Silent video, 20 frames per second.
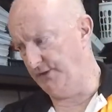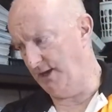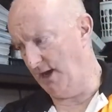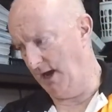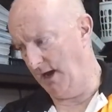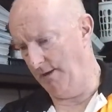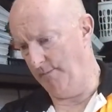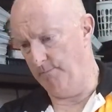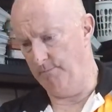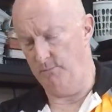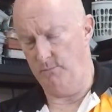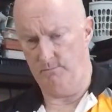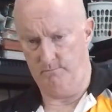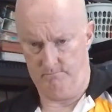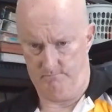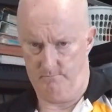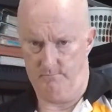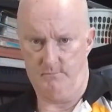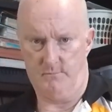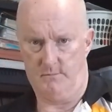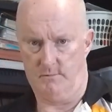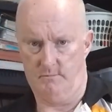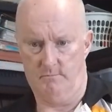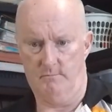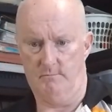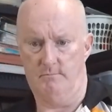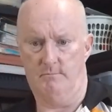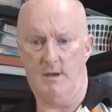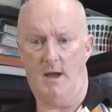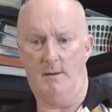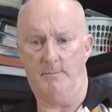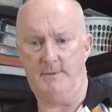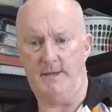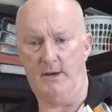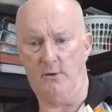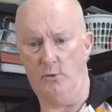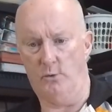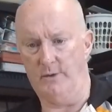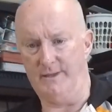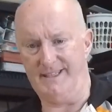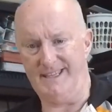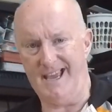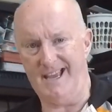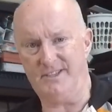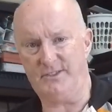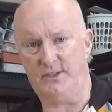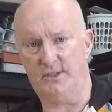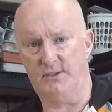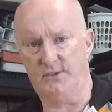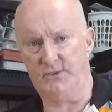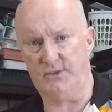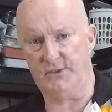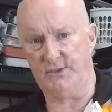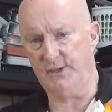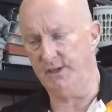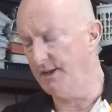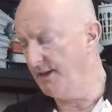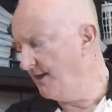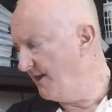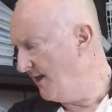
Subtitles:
update all the gaskets,